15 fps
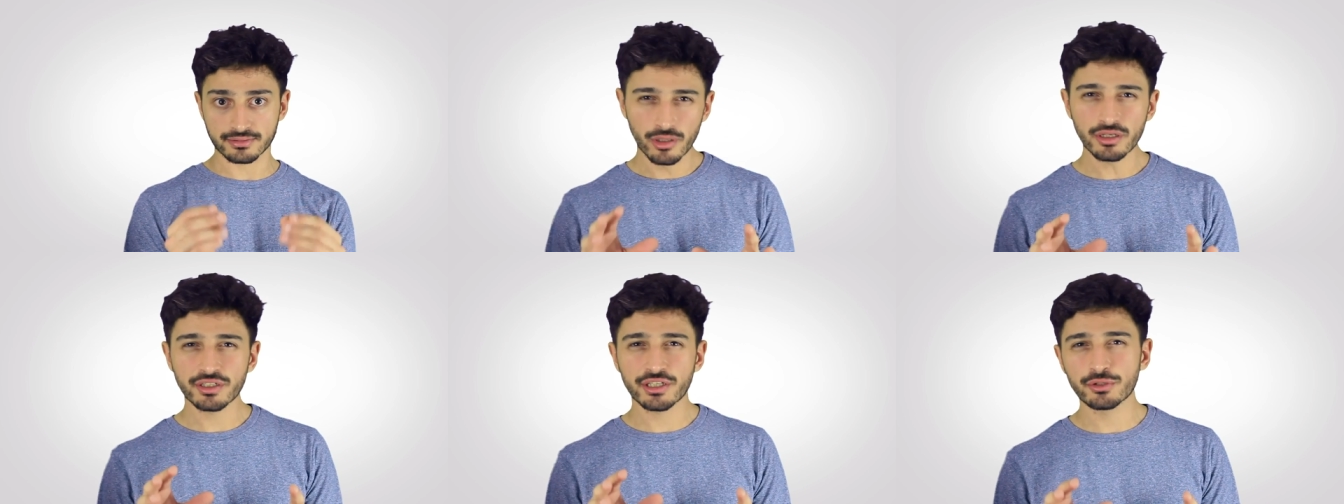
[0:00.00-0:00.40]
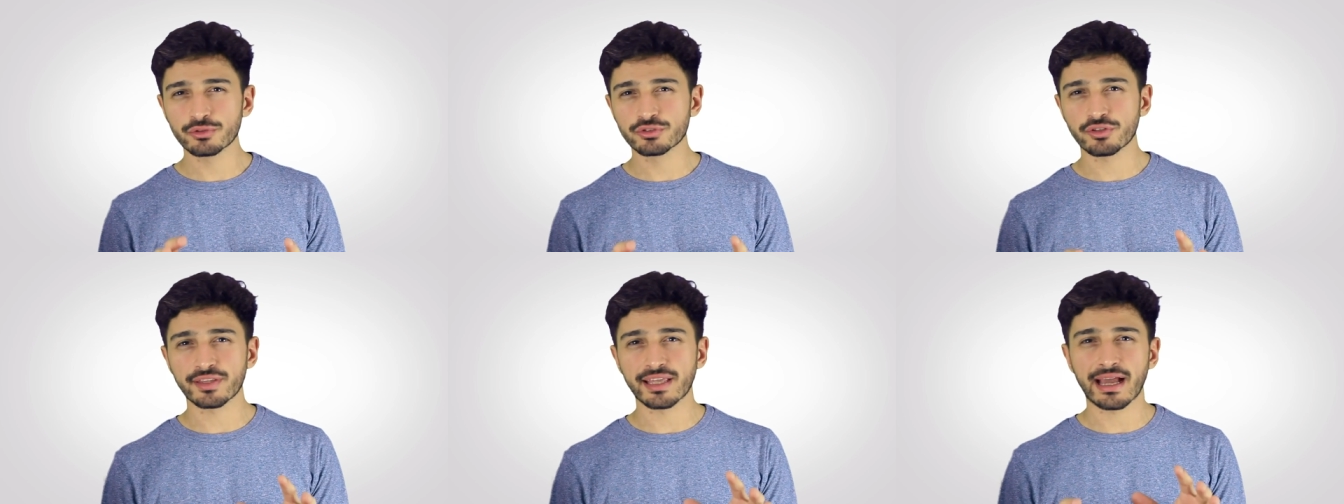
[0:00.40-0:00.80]

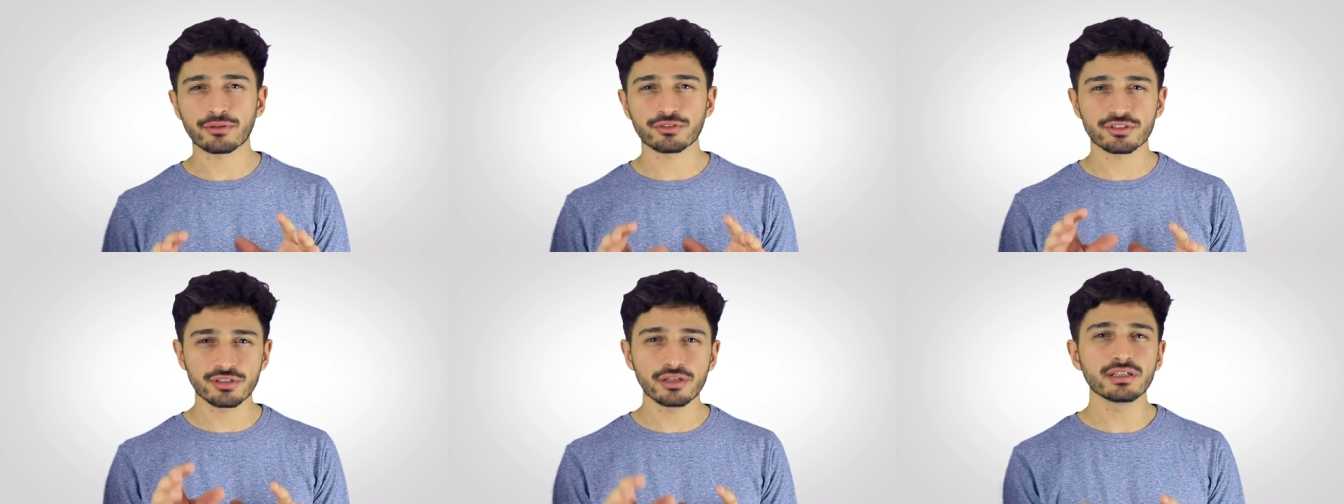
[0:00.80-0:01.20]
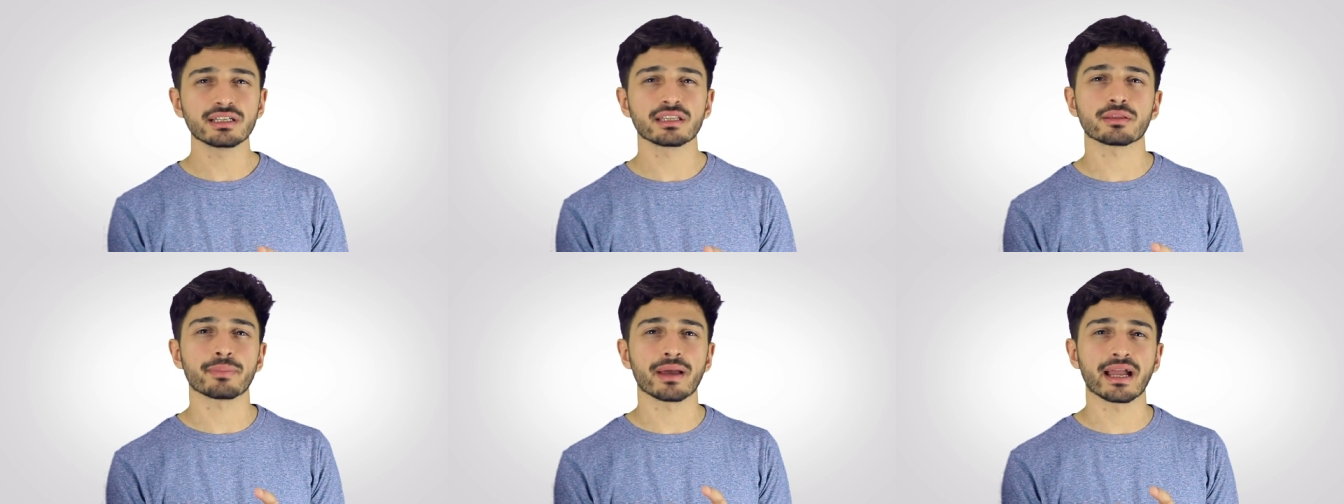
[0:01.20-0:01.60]
Molecules on the outside
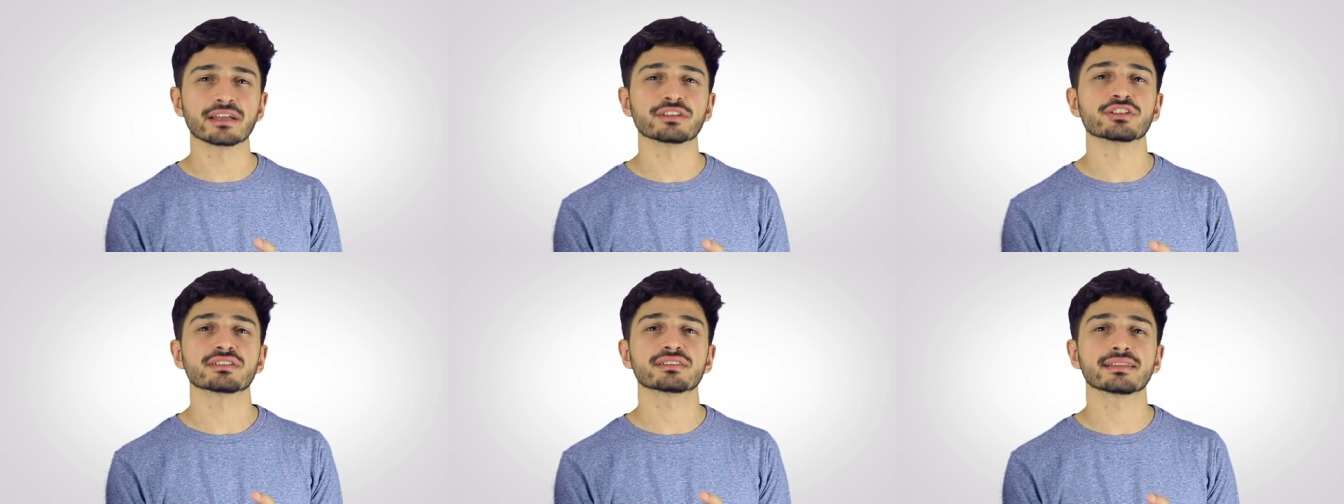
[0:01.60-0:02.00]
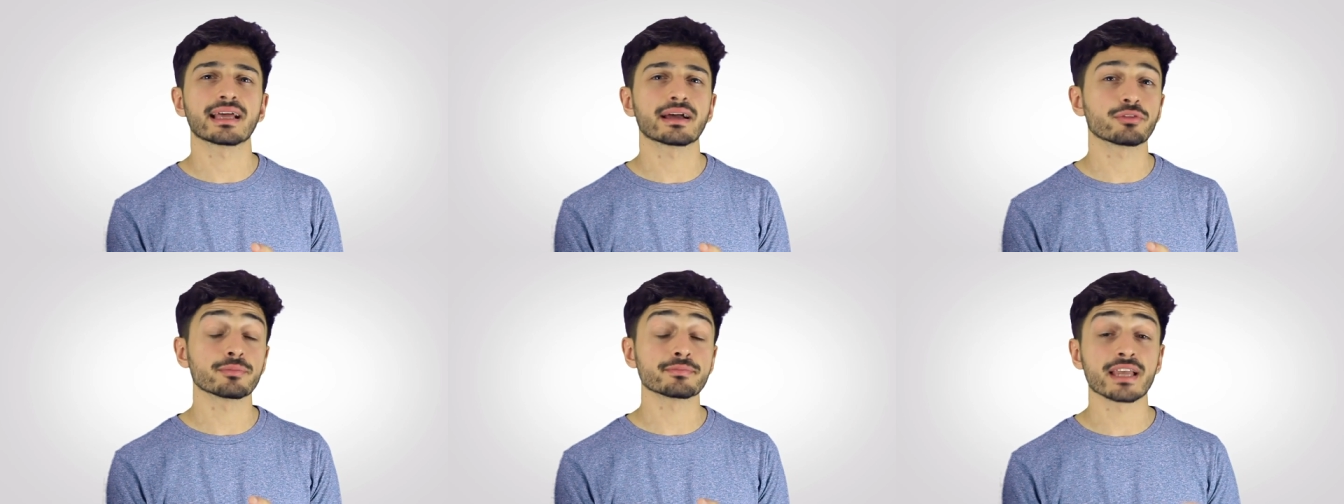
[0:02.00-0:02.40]
of the packages
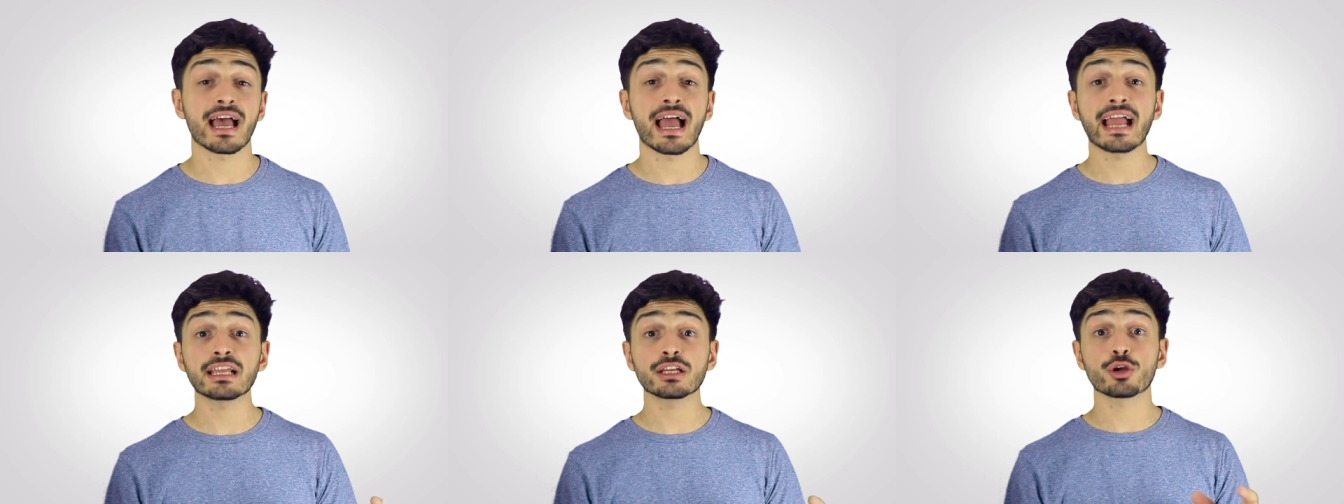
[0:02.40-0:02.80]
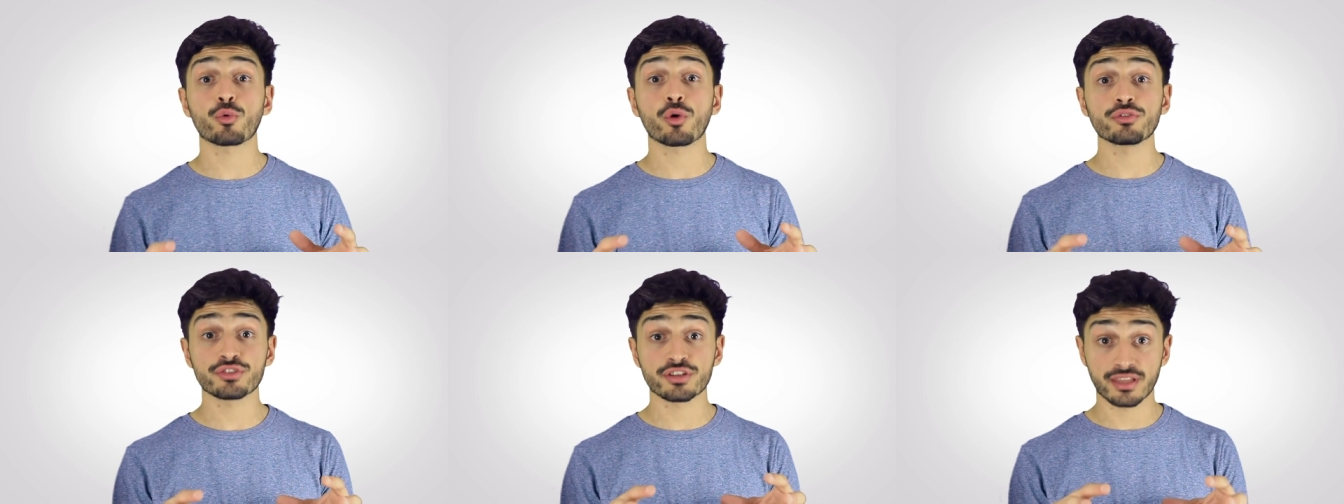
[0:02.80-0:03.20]
allow them to anchor
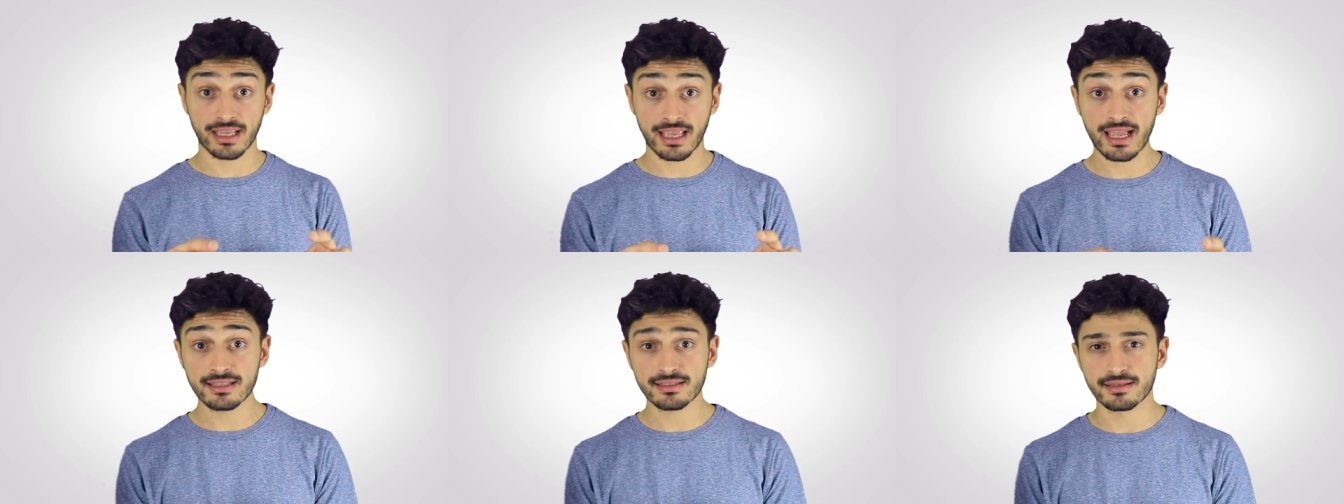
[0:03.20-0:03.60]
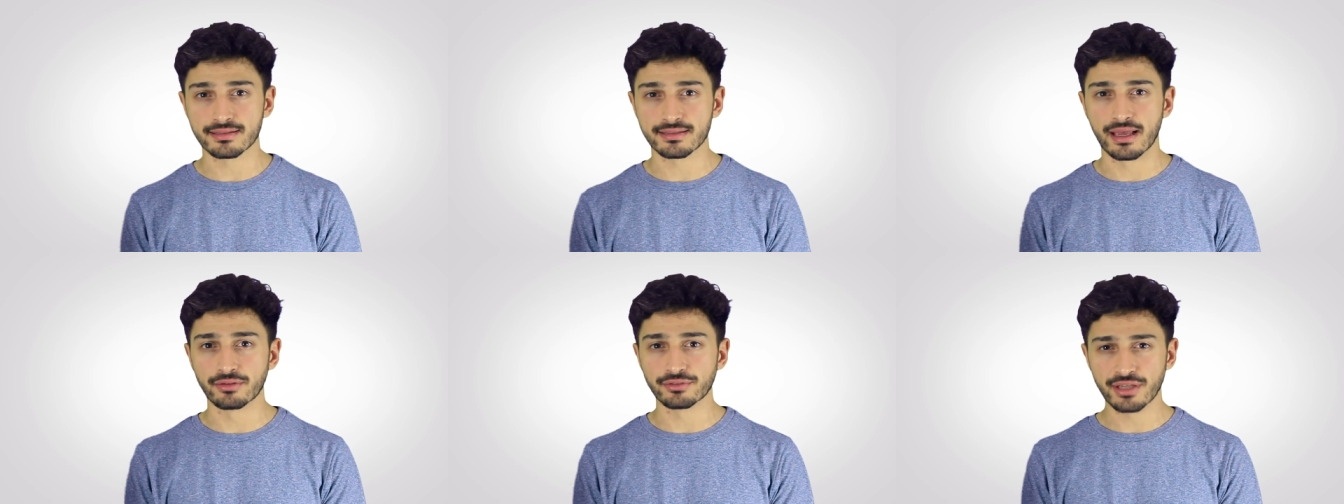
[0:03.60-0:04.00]
onto the cancer
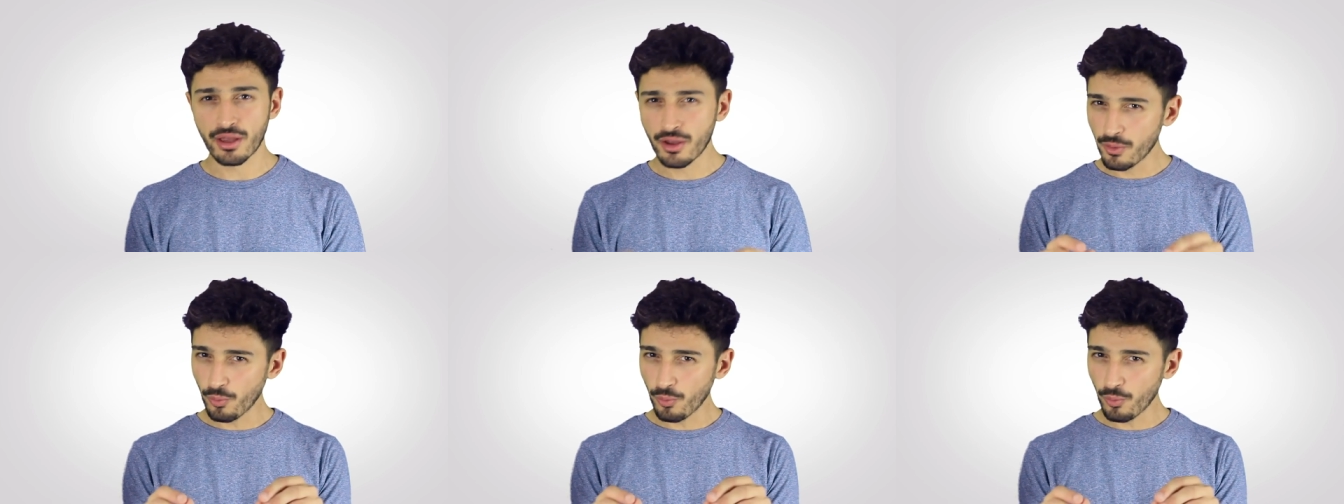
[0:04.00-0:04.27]
cells,